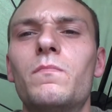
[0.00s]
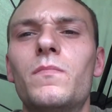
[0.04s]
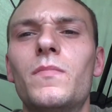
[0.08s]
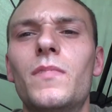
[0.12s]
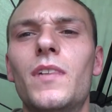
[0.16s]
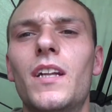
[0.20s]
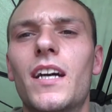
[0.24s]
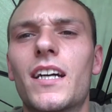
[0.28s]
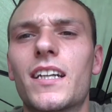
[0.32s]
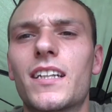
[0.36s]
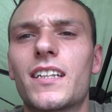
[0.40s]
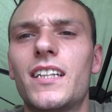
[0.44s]

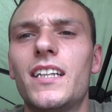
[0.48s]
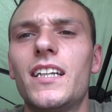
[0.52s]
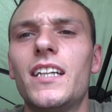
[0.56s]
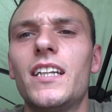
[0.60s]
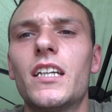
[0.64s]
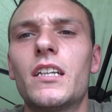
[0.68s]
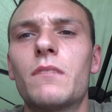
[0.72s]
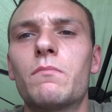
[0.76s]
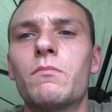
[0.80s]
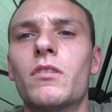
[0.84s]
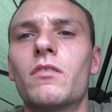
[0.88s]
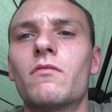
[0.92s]
like clear
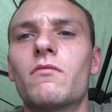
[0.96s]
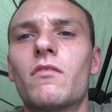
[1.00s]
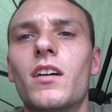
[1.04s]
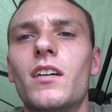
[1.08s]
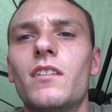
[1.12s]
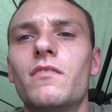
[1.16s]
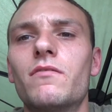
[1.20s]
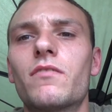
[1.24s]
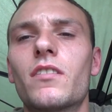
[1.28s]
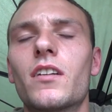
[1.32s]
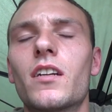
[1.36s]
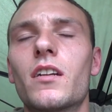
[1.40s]
spot right
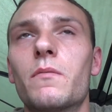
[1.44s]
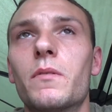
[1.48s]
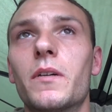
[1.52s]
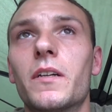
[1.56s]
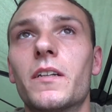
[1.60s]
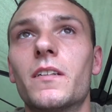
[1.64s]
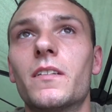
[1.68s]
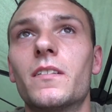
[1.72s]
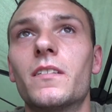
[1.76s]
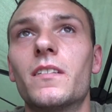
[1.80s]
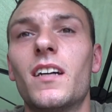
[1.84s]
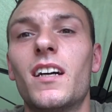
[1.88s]
in front of
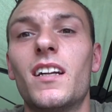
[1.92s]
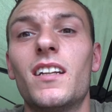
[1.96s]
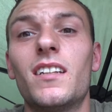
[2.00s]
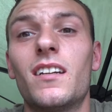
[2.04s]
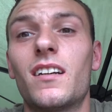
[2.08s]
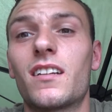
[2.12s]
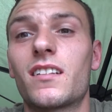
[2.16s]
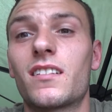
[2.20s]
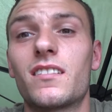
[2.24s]
me. I